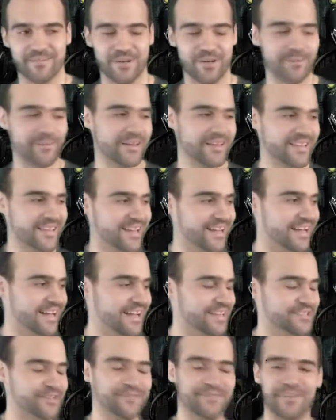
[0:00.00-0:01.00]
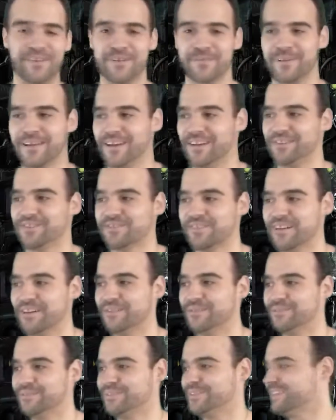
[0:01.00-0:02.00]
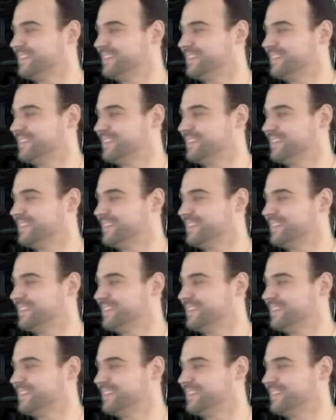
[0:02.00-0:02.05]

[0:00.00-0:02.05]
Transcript: Oh my god, I actually finished my outro.